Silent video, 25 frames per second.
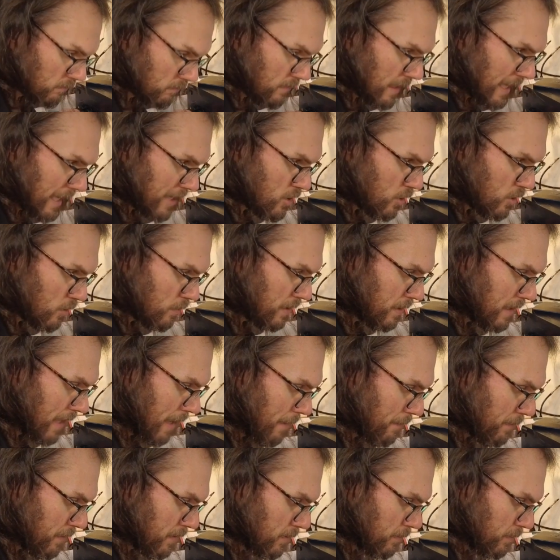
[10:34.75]
That should be
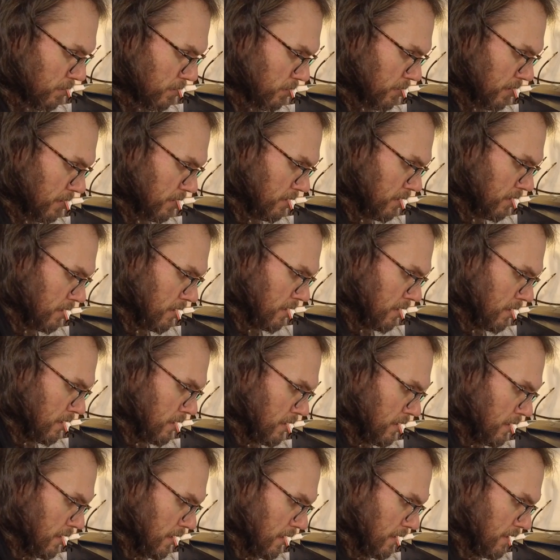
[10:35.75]
dampened, but well.
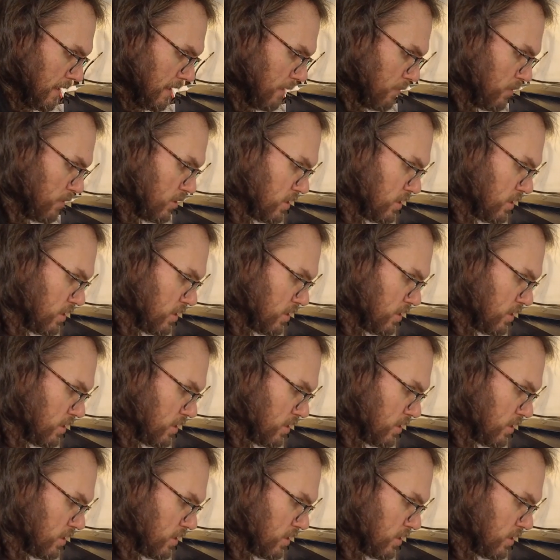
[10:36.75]
And then